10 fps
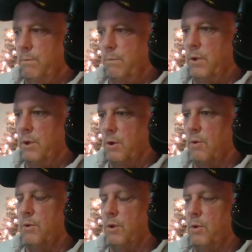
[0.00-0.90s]

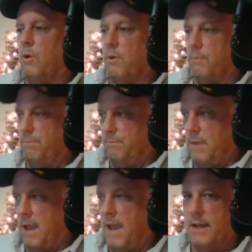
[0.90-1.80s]
you're
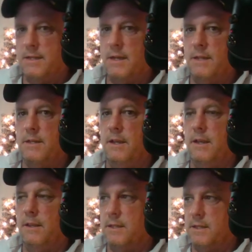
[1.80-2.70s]

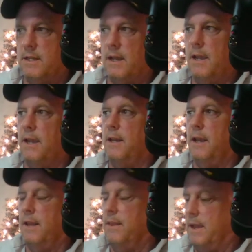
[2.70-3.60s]
accessing the site,
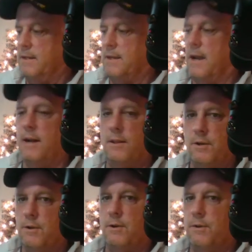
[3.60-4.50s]
and that $1
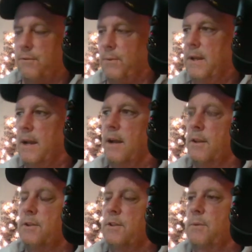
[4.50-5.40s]
or
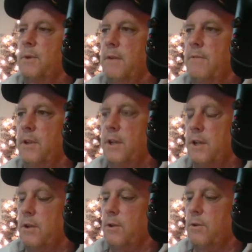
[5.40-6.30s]
$3 or whatever you
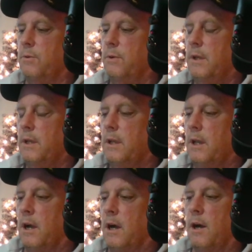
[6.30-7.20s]
can do
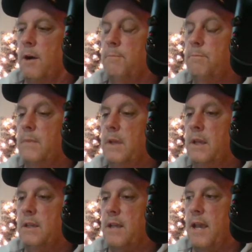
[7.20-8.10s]

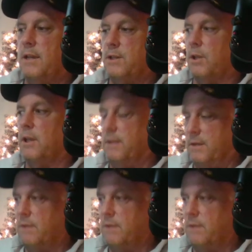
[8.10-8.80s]
is actually